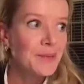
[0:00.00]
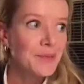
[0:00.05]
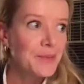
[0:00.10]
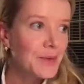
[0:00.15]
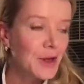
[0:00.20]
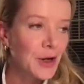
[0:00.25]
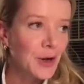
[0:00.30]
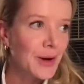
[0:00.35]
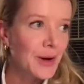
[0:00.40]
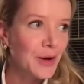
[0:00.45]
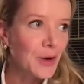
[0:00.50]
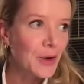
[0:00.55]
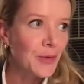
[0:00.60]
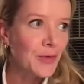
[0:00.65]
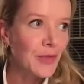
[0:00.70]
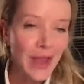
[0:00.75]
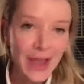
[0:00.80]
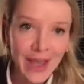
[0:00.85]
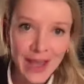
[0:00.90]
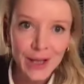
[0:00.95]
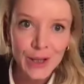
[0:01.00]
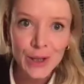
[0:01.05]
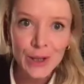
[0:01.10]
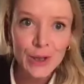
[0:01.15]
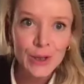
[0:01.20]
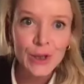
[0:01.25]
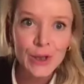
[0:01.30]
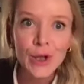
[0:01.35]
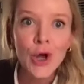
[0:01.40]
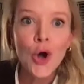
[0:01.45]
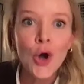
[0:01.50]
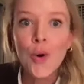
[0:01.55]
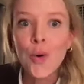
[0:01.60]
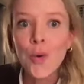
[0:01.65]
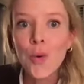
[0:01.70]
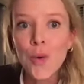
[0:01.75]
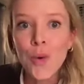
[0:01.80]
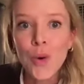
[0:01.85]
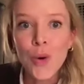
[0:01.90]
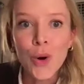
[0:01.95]
you know i don't know the hill
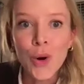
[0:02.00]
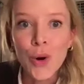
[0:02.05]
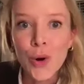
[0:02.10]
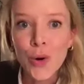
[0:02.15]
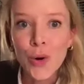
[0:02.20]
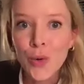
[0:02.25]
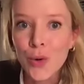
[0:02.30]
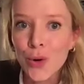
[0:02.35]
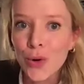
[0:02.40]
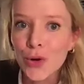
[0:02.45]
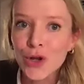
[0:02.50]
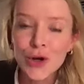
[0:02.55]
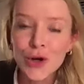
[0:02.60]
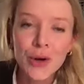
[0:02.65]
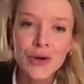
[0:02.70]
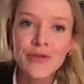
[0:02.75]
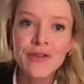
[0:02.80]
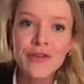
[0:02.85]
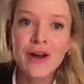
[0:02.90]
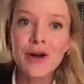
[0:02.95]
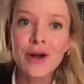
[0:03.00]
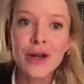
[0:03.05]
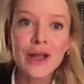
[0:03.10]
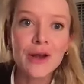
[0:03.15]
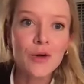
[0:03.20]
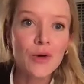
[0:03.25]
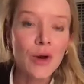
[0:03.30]
or or you know a fairly